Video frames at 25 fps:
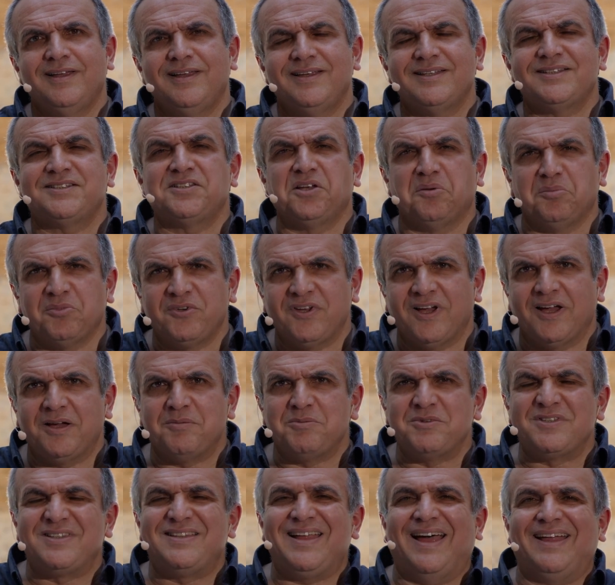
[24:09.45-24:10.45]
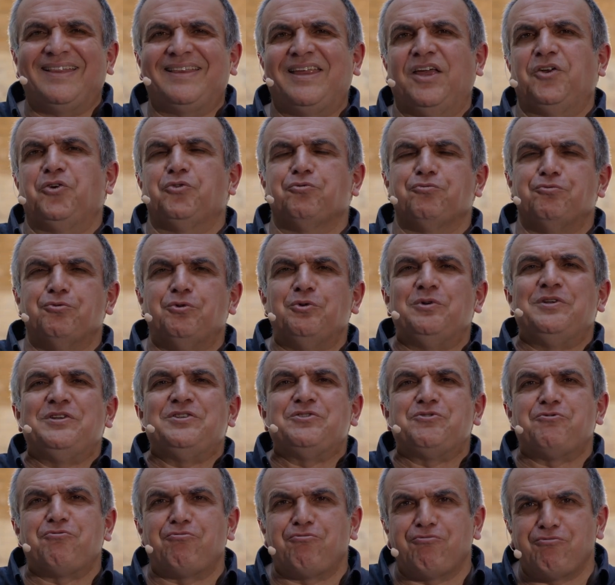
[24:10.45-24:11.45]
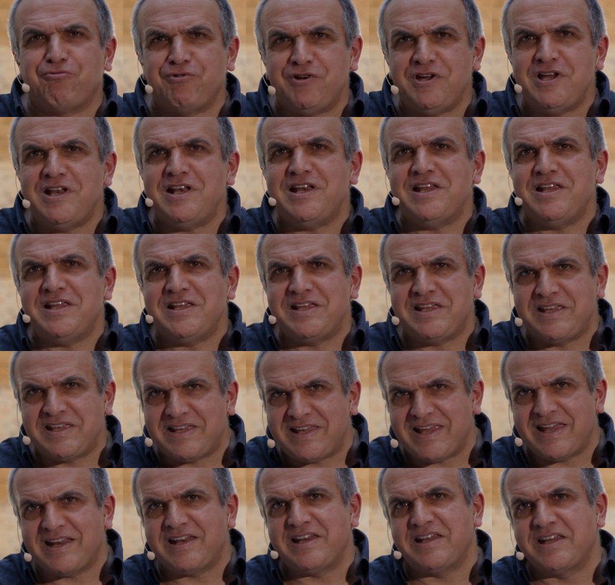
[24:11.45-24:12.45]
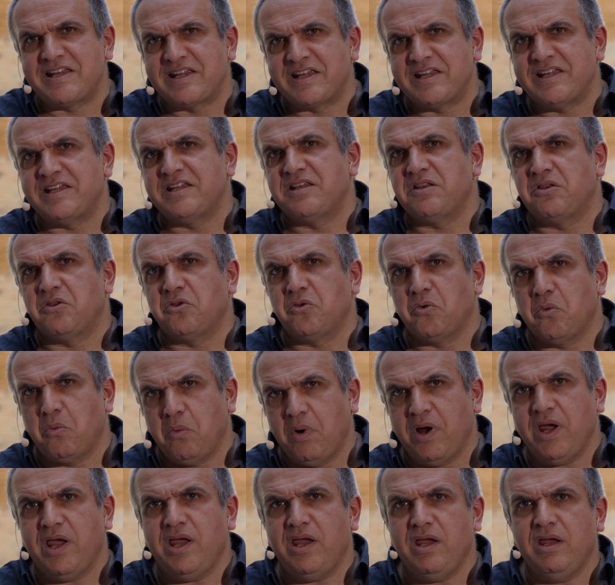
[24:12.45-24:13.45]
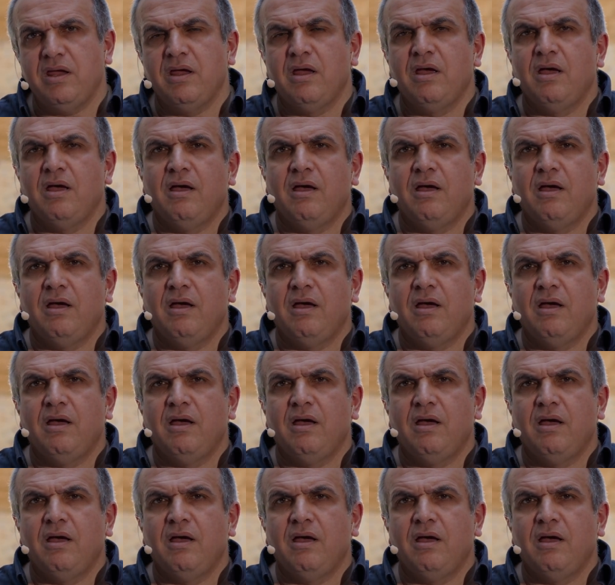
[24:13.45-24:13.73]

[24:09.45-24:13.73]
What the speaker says: Sometimes that kind of rule is really getting in the way.